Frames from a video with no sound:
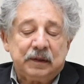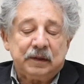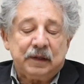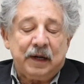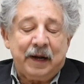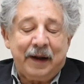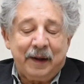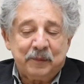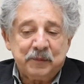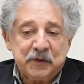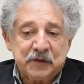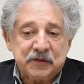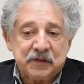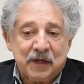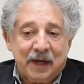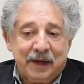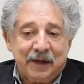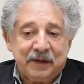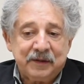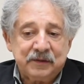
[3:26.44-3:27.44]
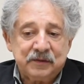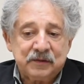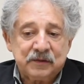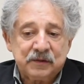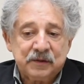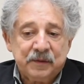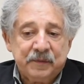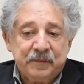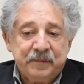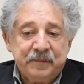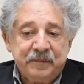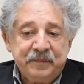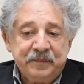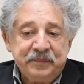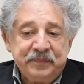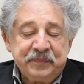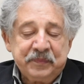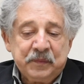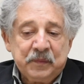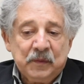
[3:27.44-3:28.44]
homicides.
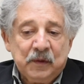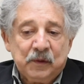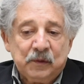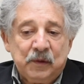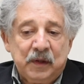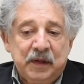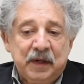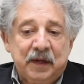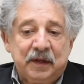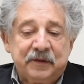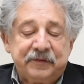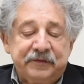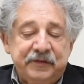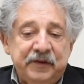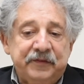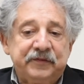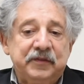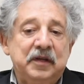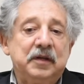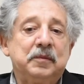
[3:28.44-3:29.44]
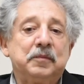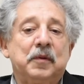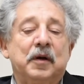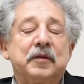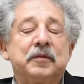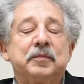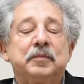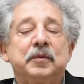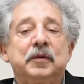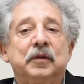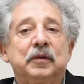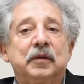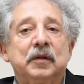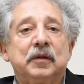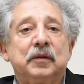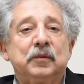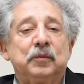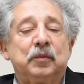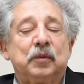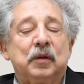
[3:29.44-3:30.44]
We had a 15-month
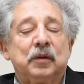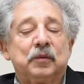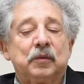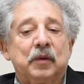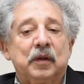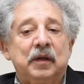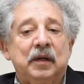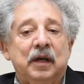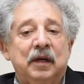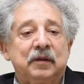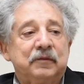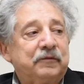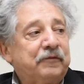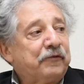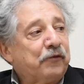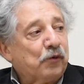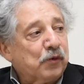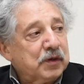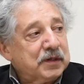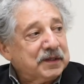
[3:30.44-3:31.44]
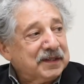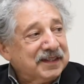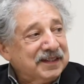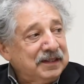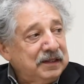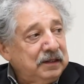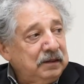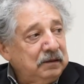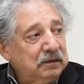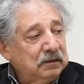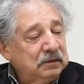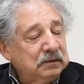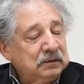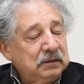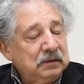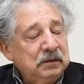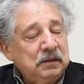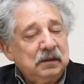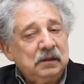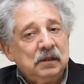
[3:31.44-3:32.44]
period where we had 14.
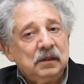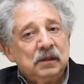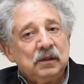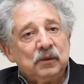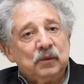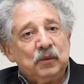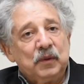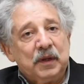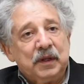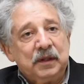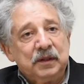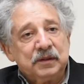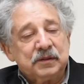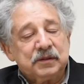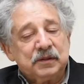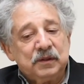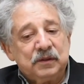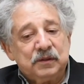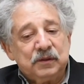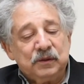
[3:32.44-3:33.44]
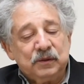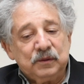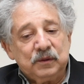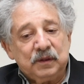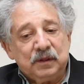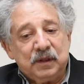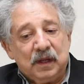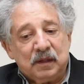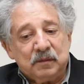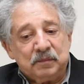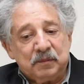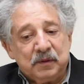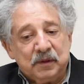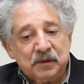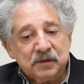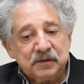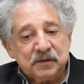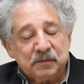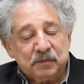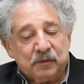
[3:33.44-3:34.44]
We instituted a
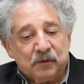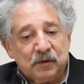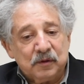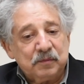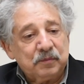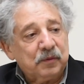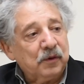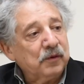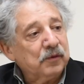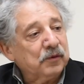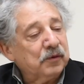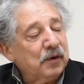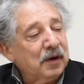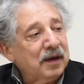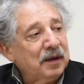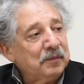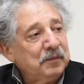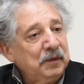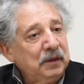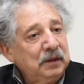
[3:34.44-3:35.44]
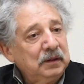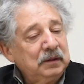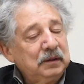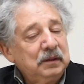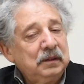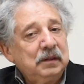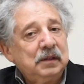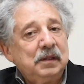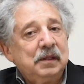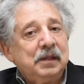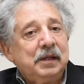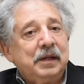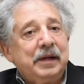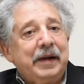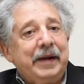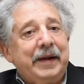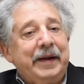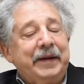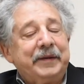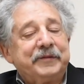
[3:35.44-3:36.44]
peer support program,
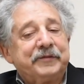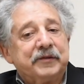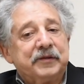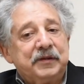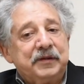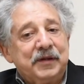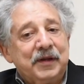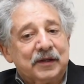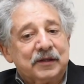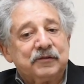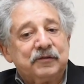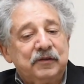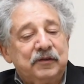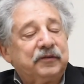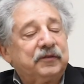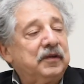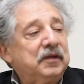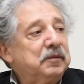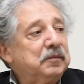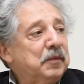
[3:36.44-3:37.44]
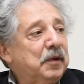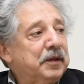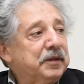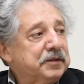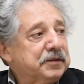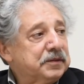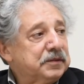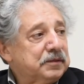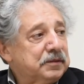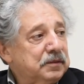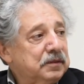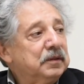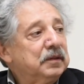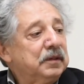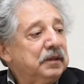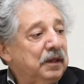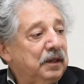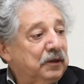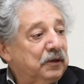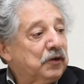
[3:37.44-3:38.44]
and for the next 15 months,
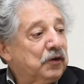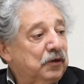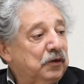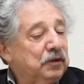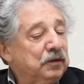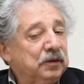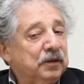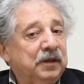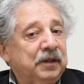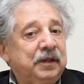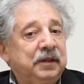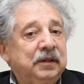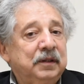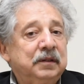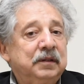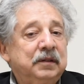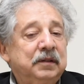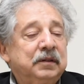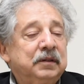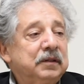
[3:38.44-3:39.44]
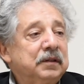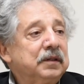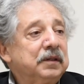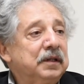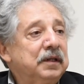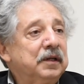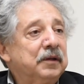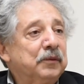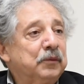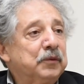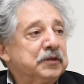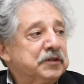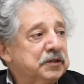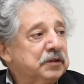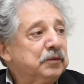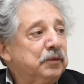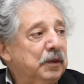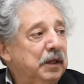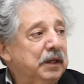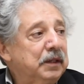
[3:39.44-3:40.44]
and currently, it was
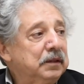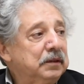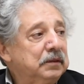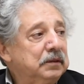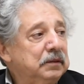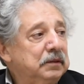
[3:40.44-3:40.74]
3.